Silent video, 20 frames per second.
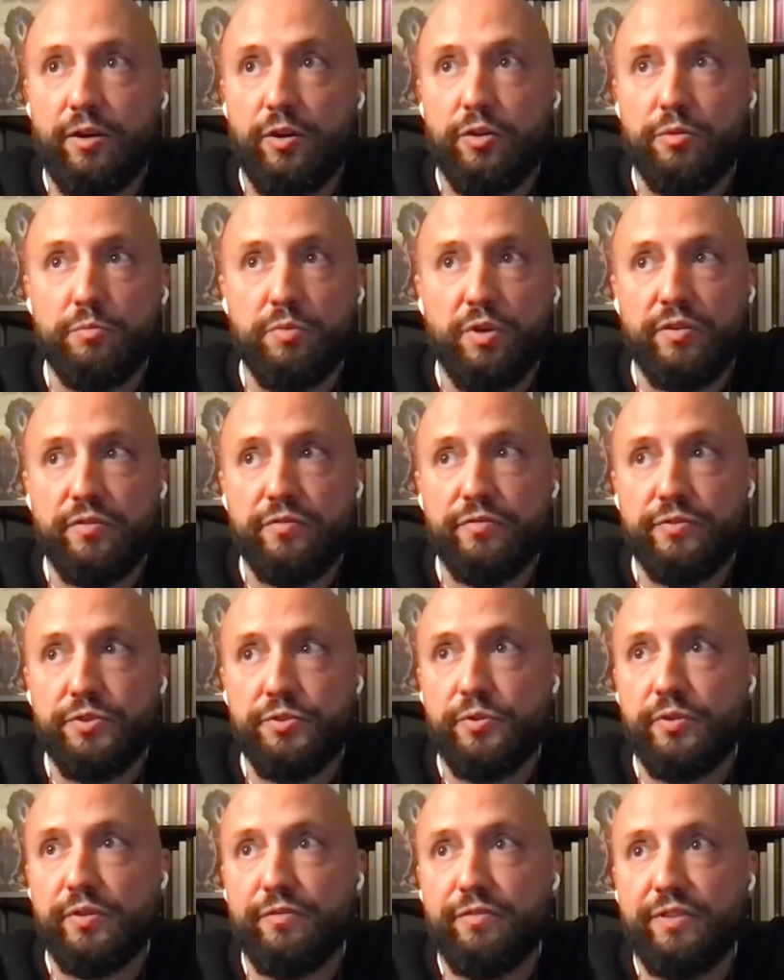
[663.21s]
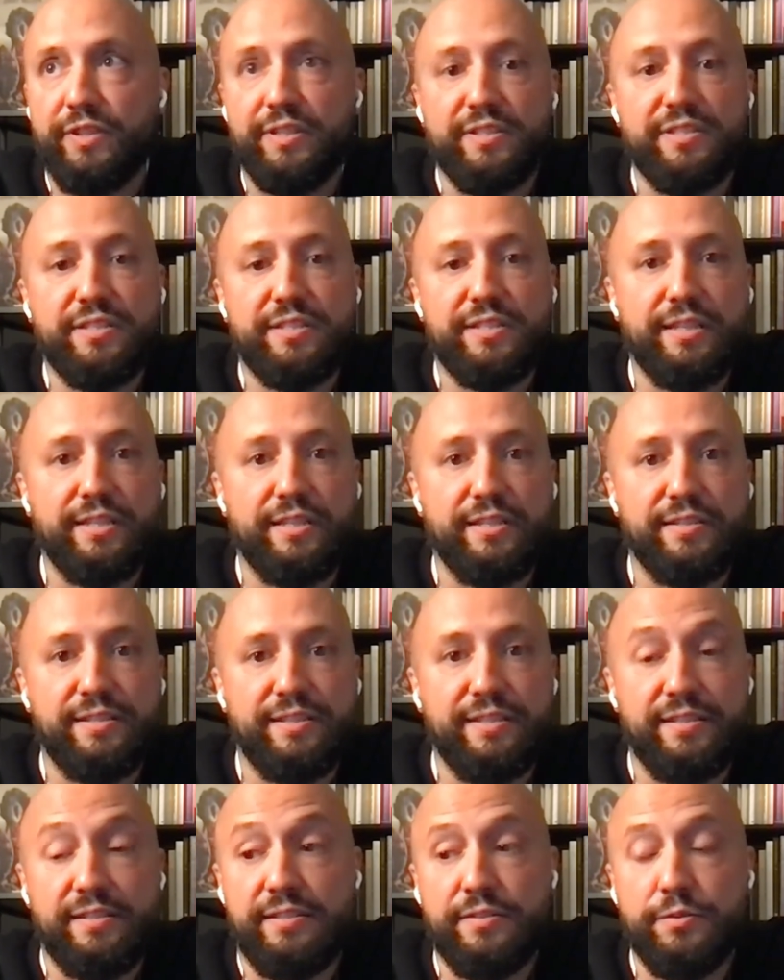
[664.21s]
automotive photography is
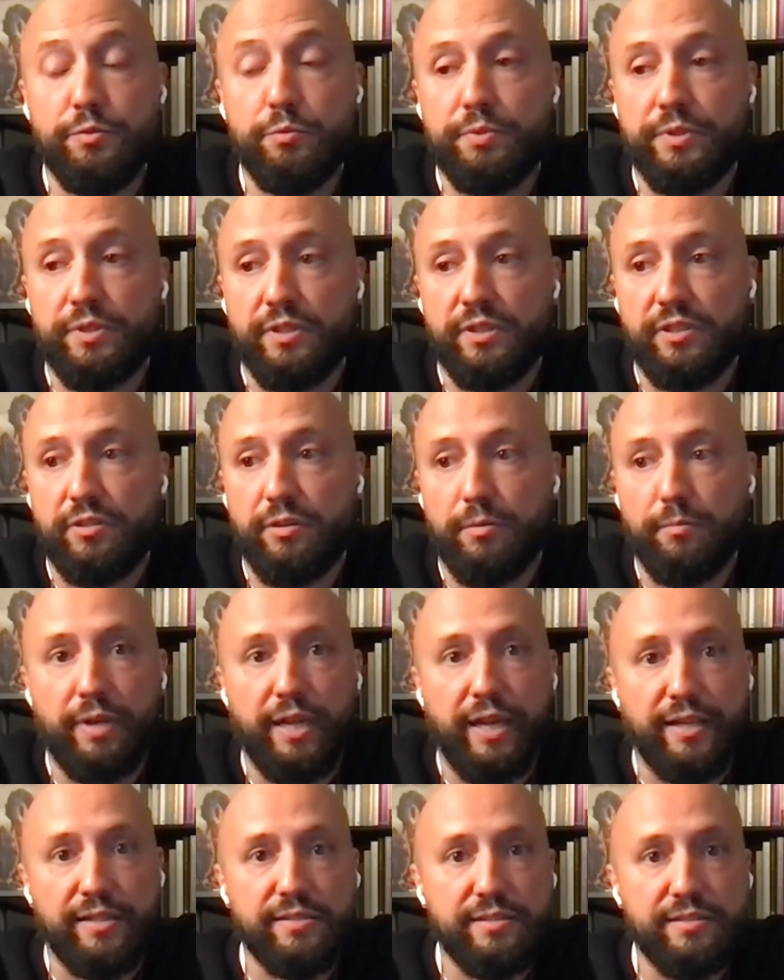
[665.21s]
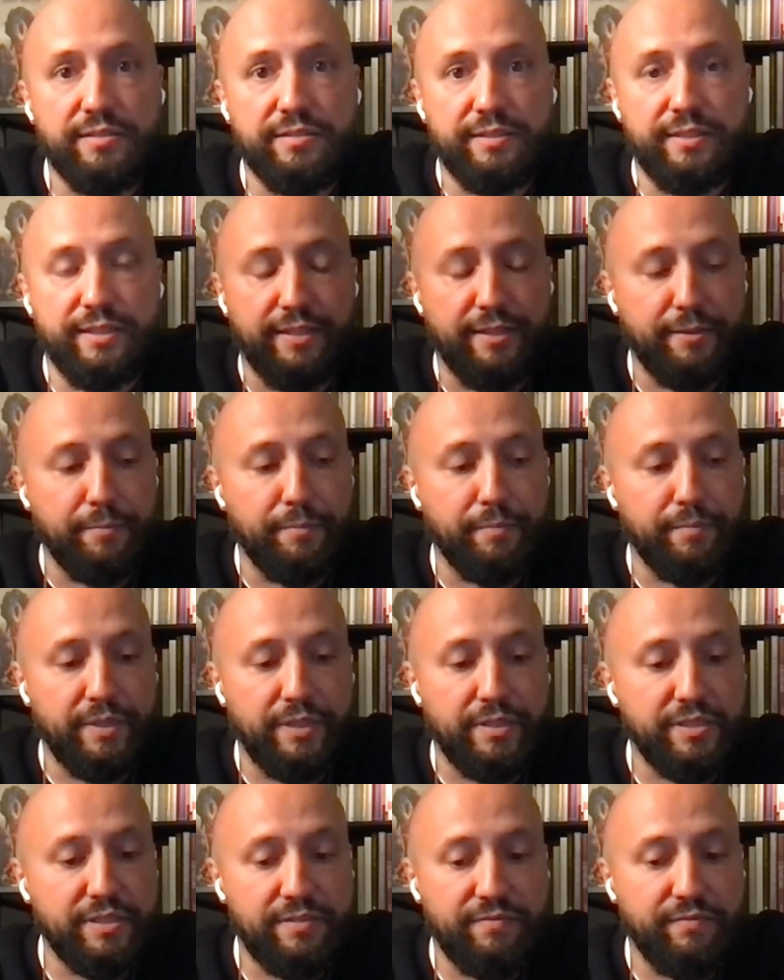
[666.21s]
super complex.
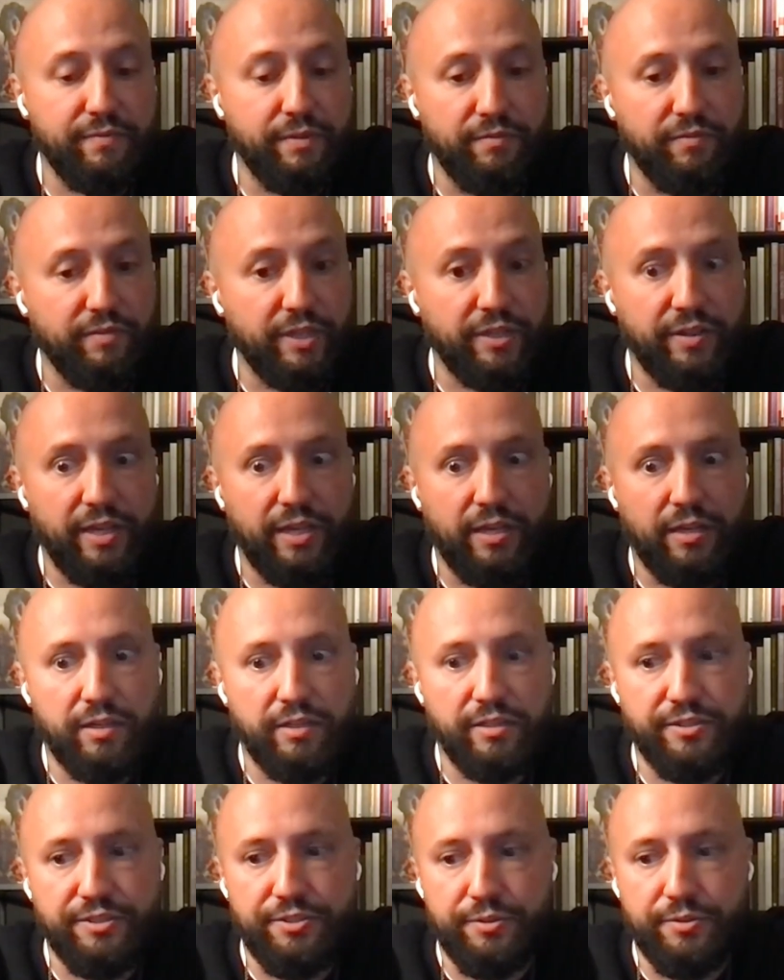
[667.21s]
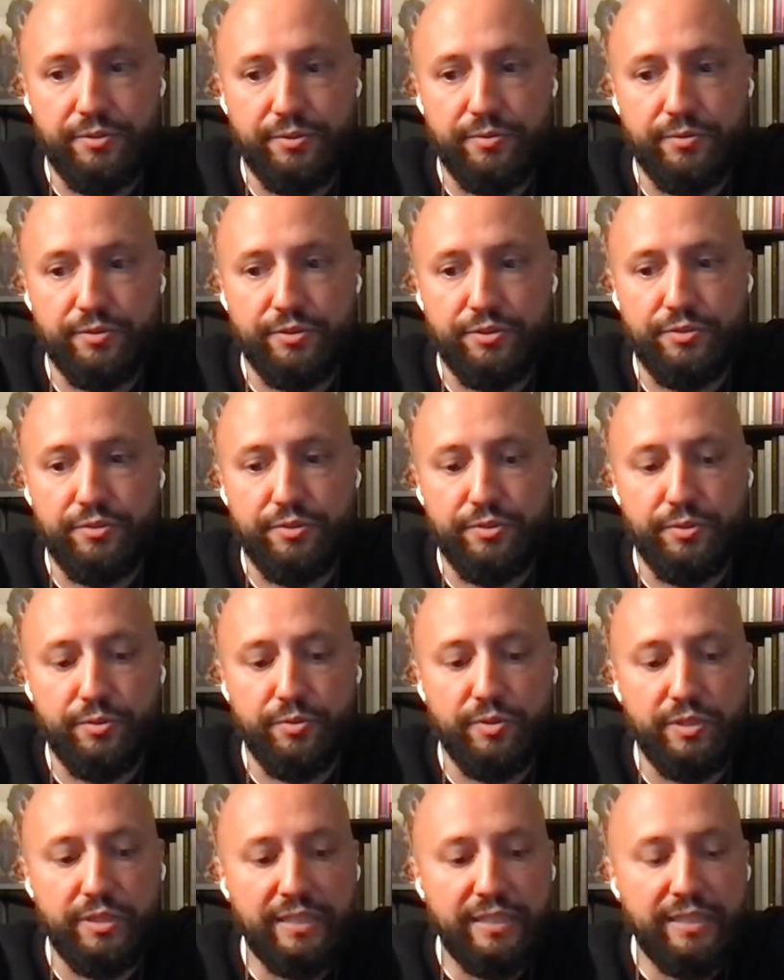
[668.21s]
It's very hard to
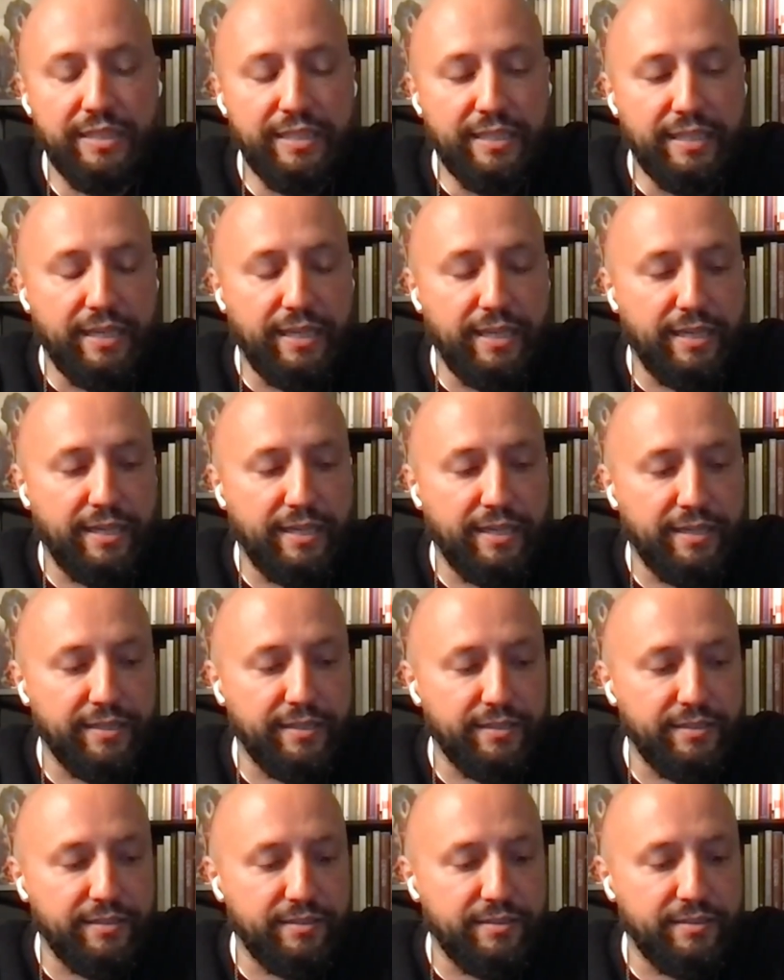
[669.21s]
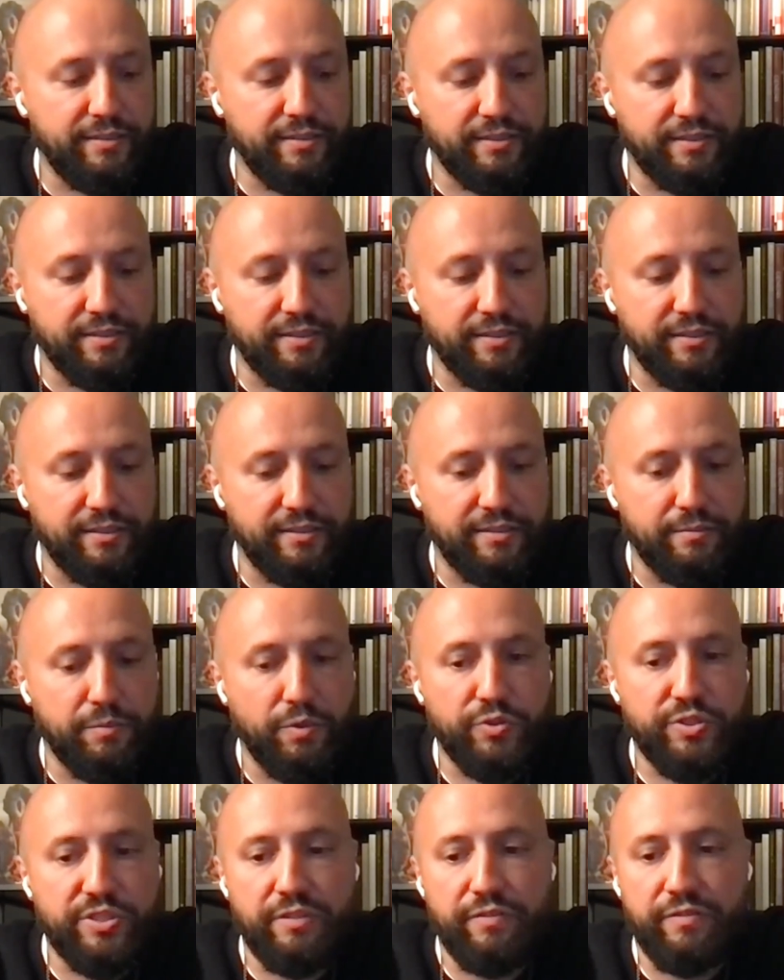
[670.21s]
do, and the
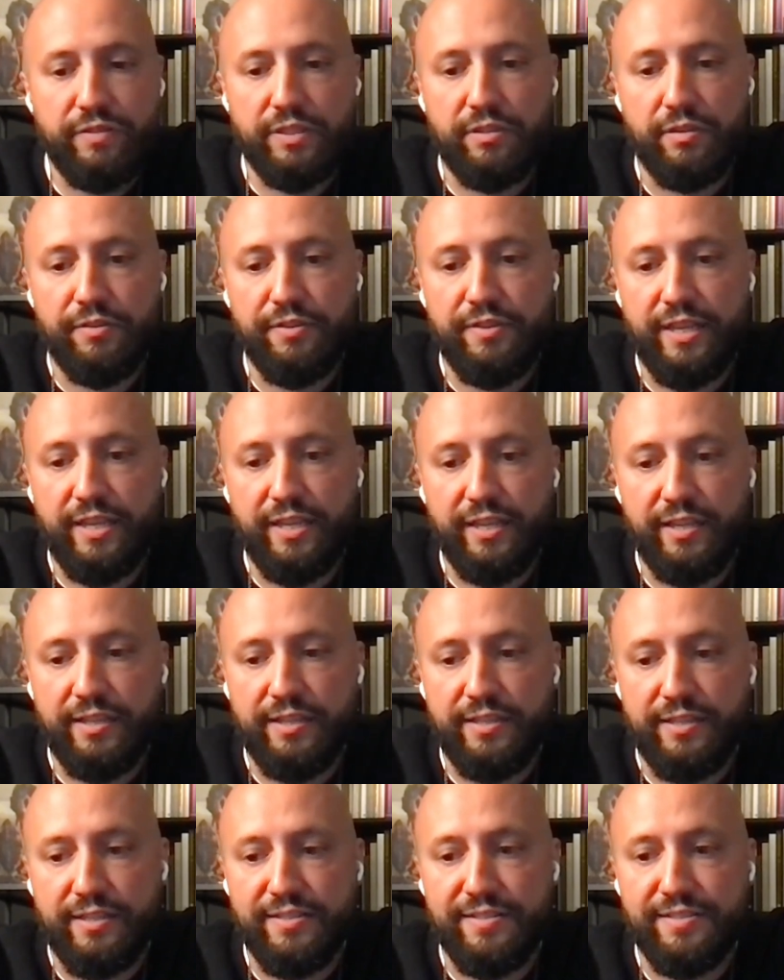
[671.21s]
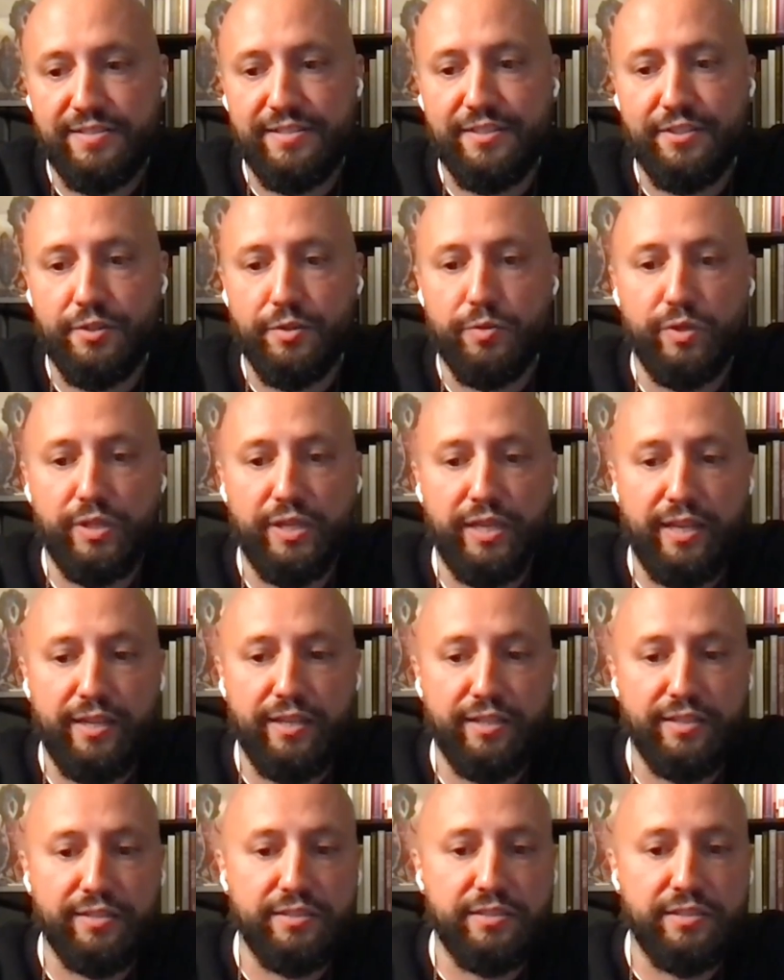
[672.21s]
most difficult thing is
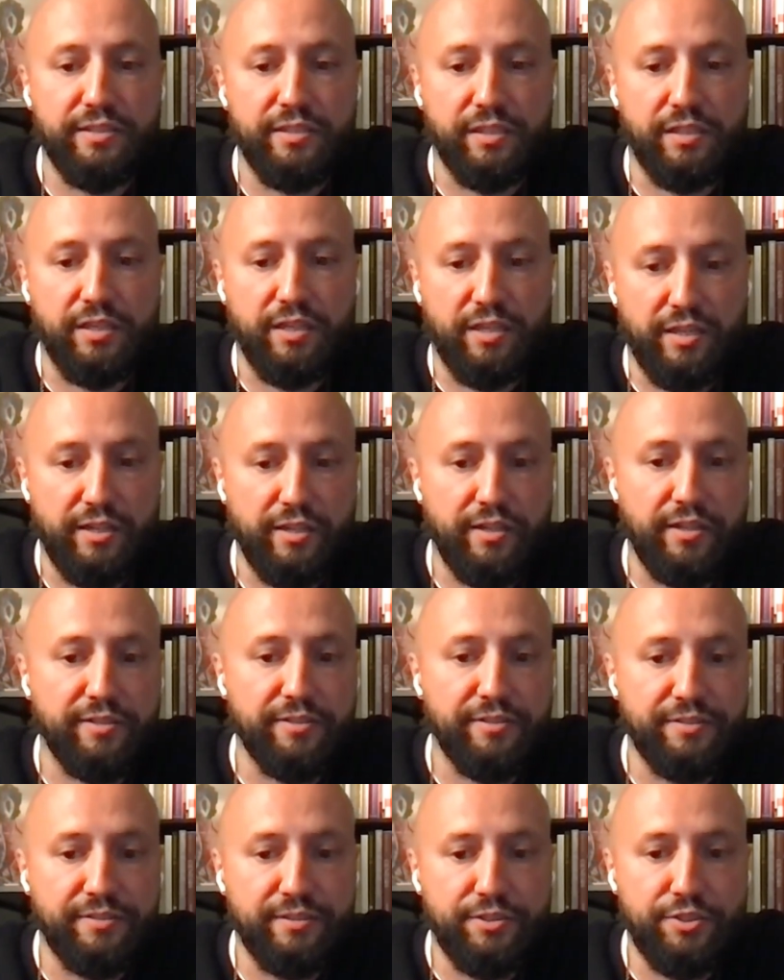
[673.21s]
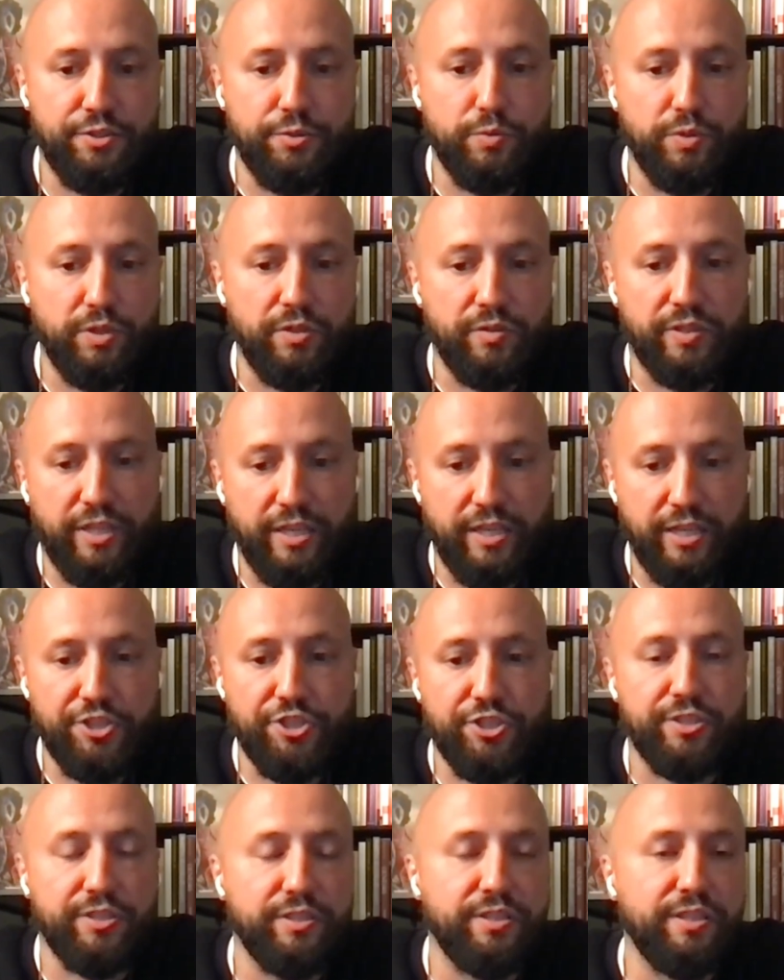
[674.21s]
getting the car to a
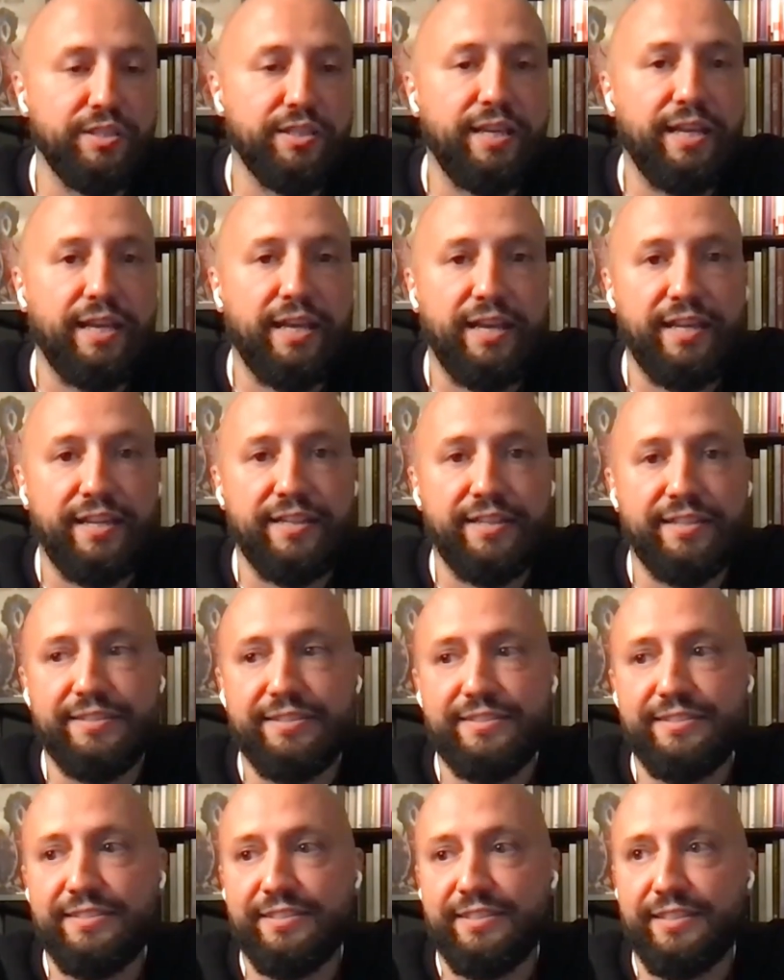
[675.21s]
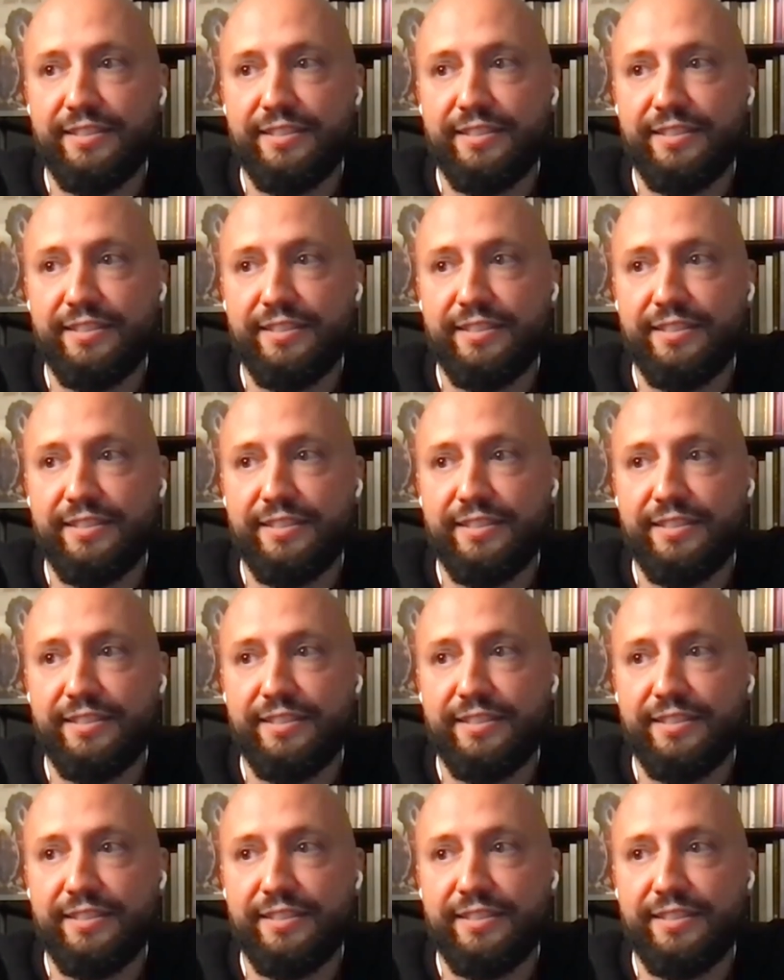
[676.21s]
location and